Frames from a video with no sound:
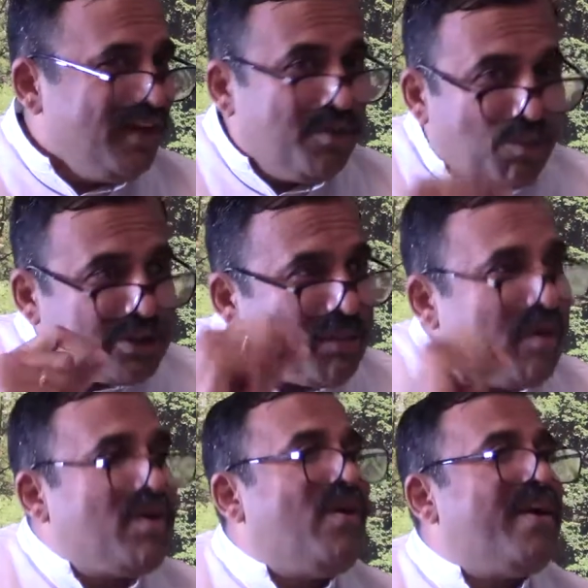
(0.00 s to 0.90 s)
Most of the time
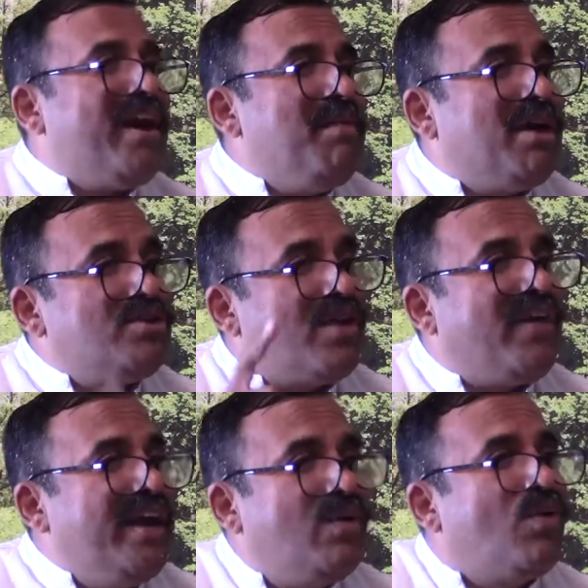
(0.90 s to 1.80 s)
you are not ready because you are
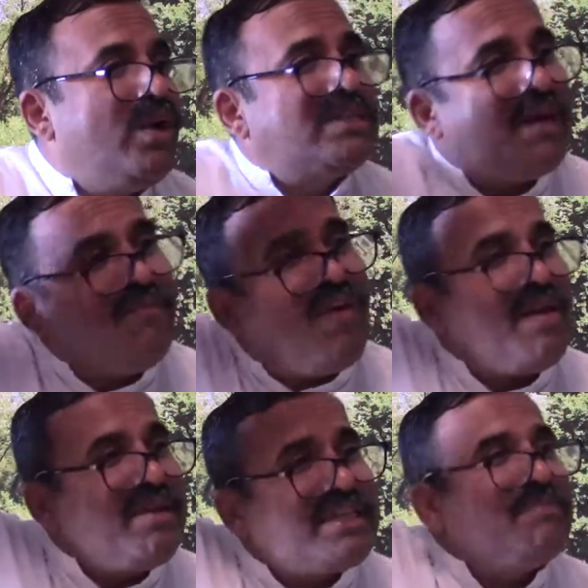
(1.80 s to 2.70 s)
finding Guru in some
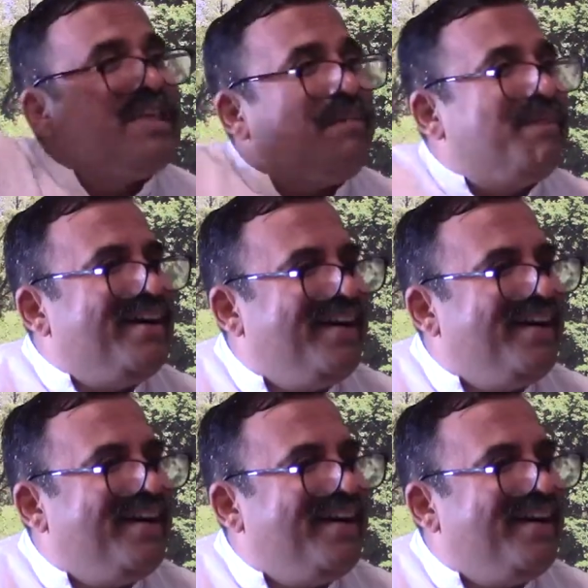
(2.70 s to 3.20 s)
form and some shape.